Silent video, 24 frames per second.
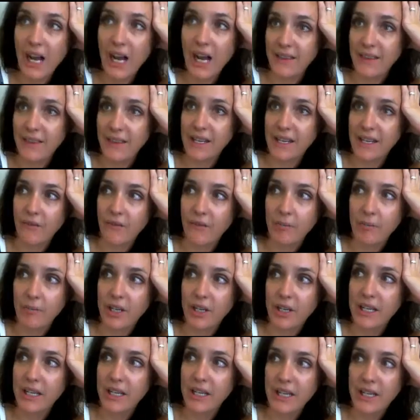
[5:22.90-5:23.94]
I think
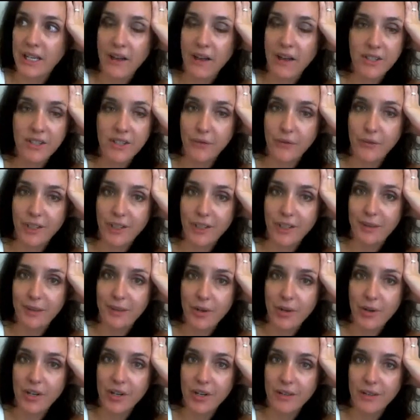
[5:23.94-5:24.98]
everybody can have a different
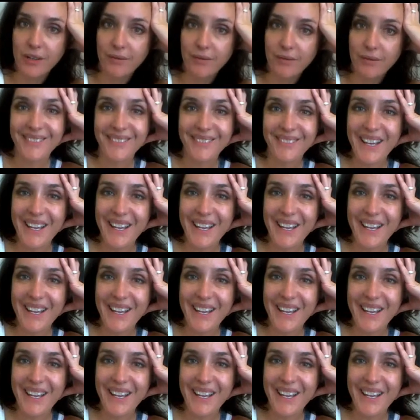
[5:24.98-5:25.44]
experience.